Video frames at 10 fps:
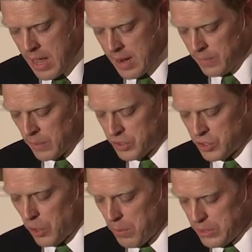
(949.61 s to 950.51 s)
I have learned
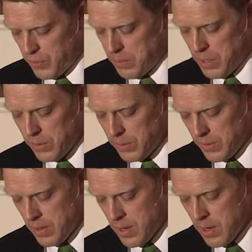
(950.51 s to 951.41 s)
so much from you.
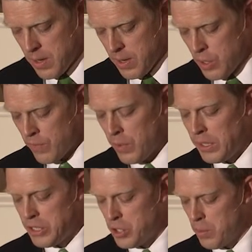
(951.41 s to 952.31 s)
You have
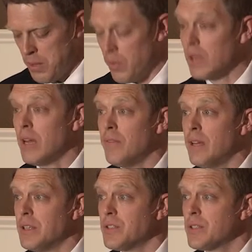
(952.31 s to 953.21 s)
really showed me what love
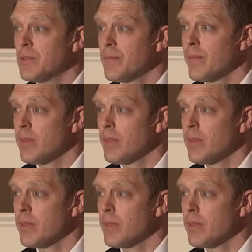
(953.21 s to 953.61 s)
is.